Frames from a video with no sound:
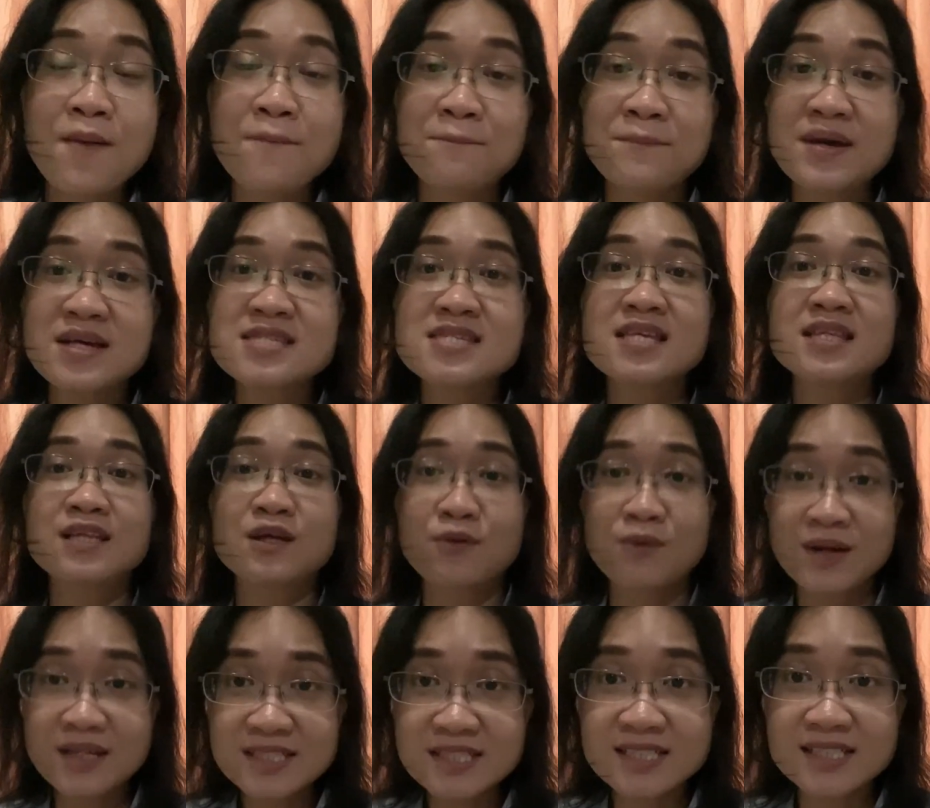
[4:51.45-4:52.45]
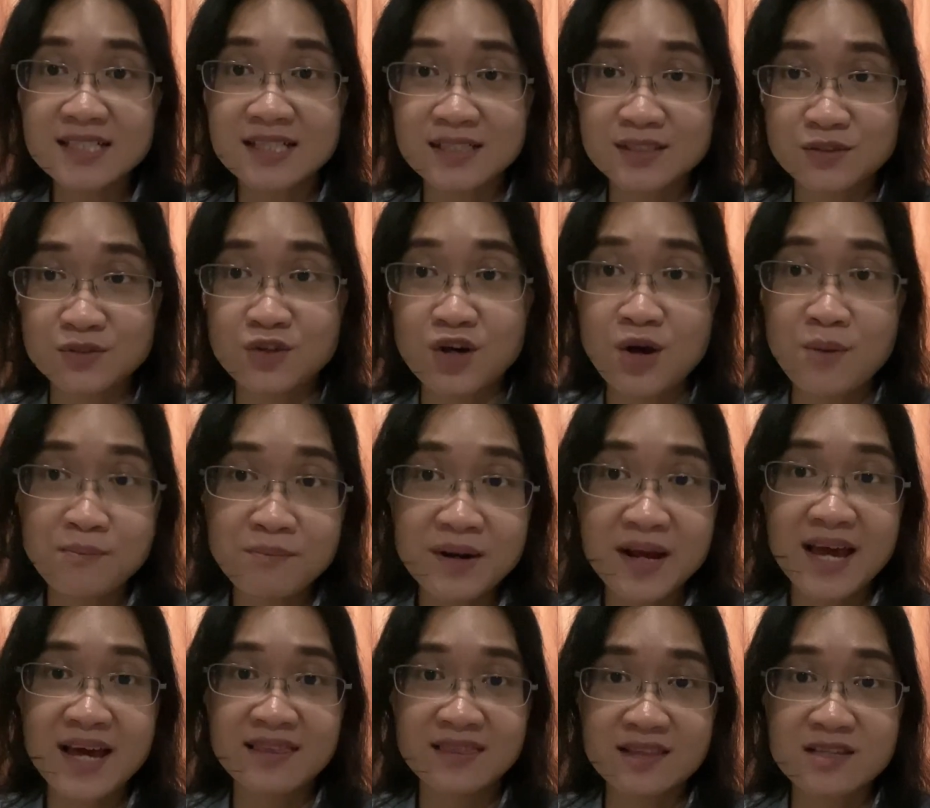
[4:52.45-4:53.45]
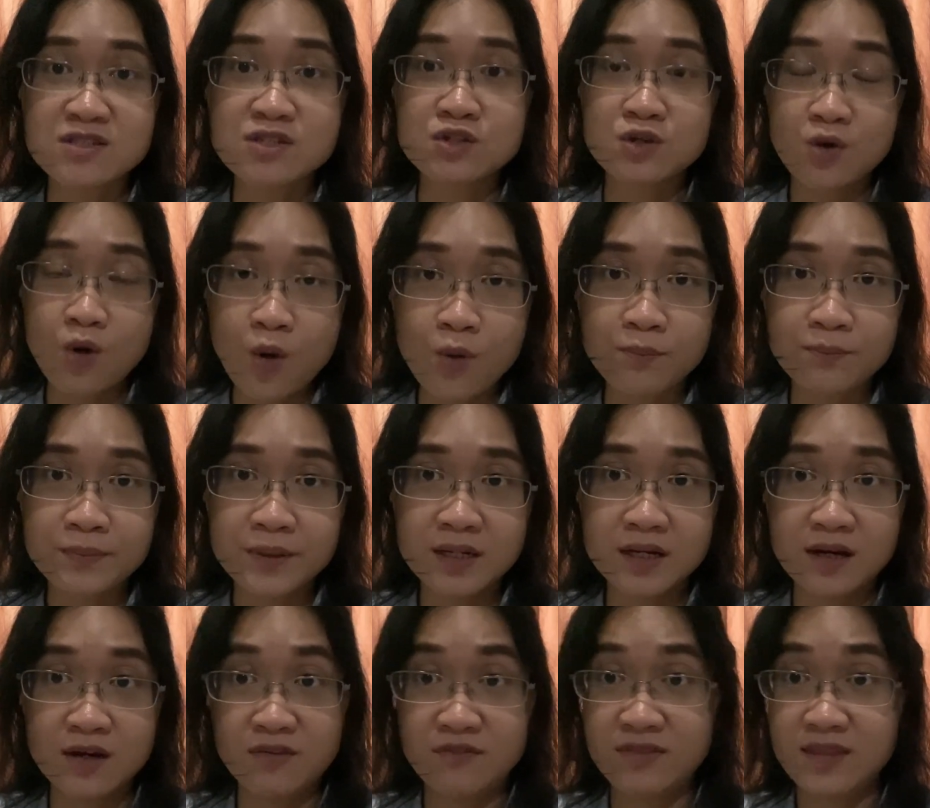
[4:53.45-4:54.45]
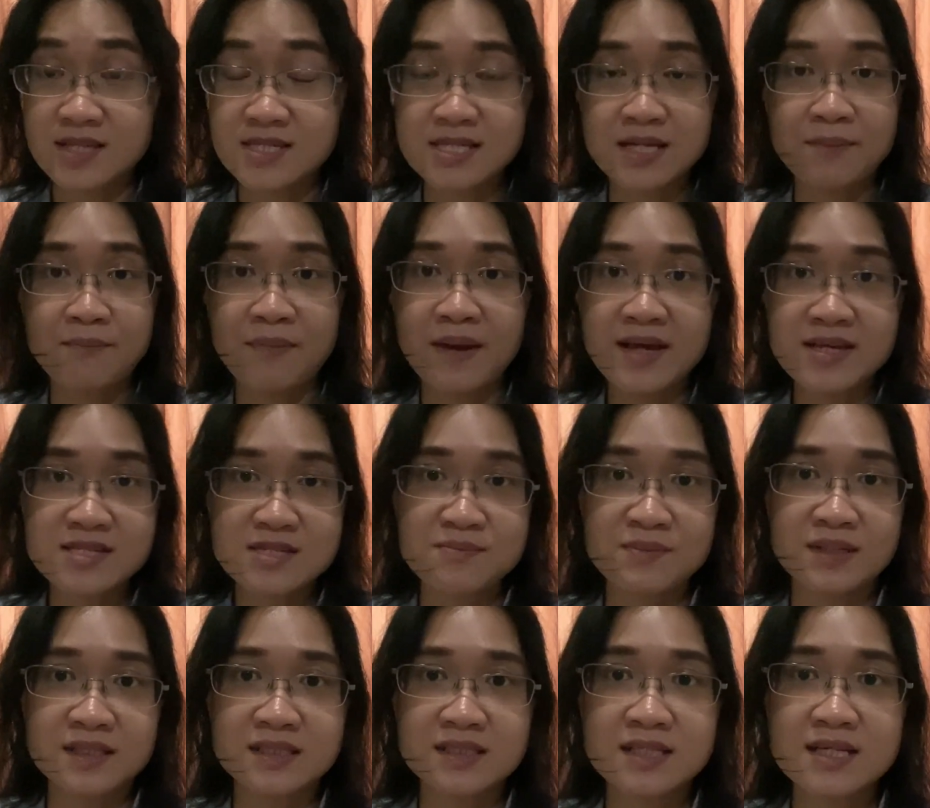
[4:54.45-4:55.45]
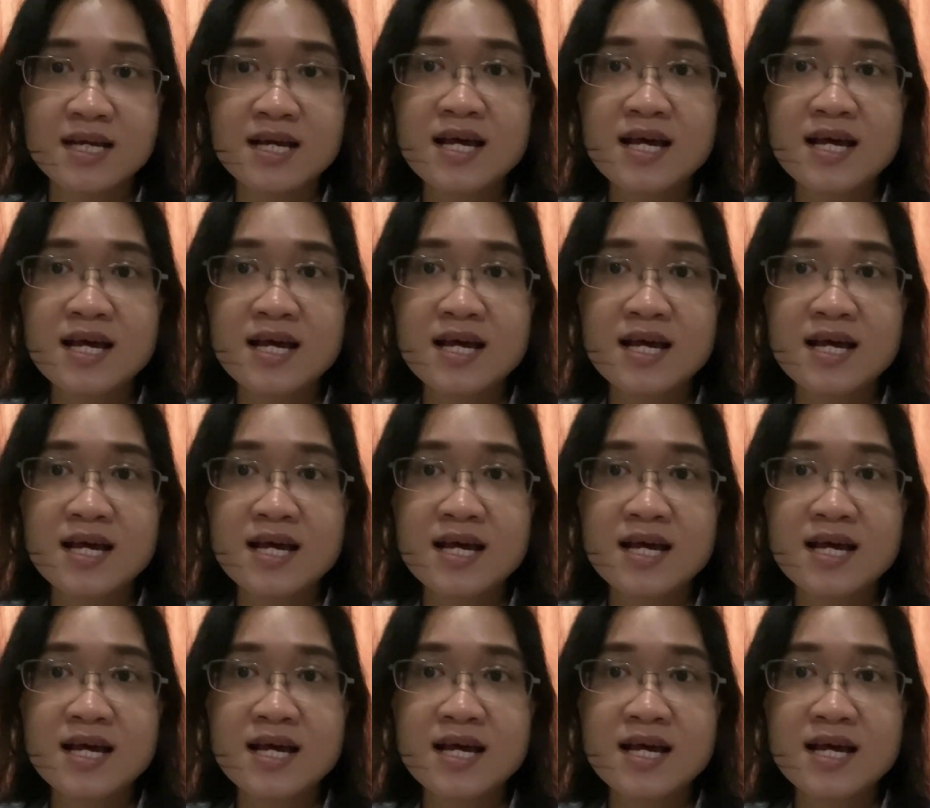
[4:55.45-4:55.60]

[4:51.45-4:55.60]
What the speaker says: makes it critical to comprehend the scope of this replacement.